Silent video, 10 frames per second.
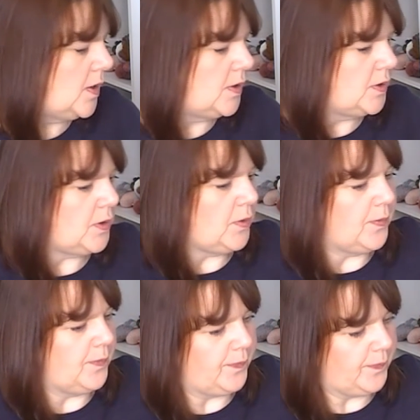So
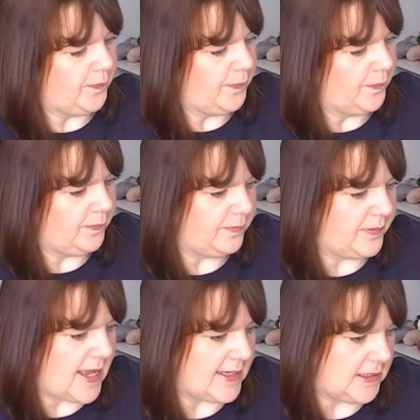
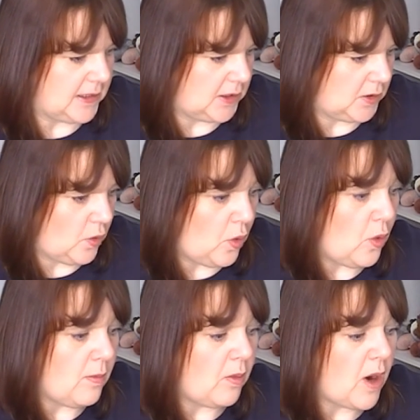that's all
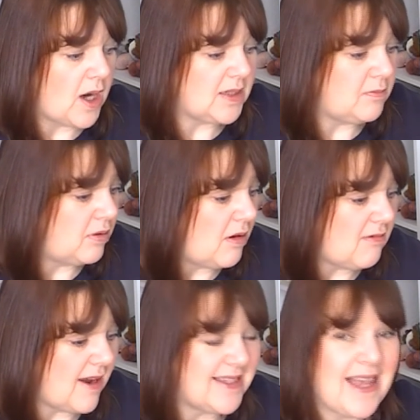my works in
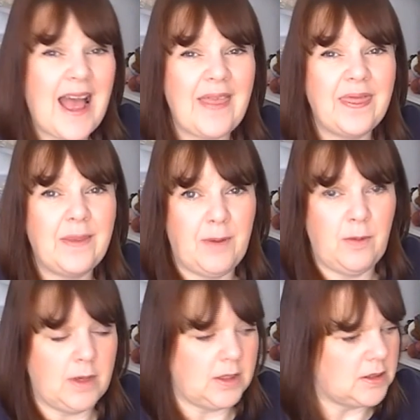progress at the
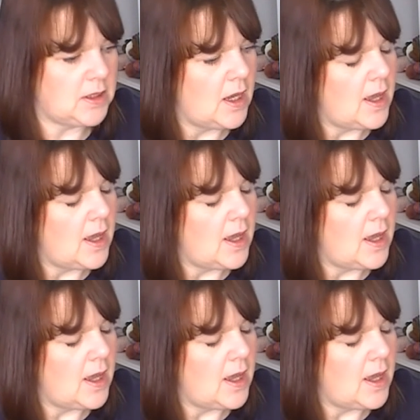moment.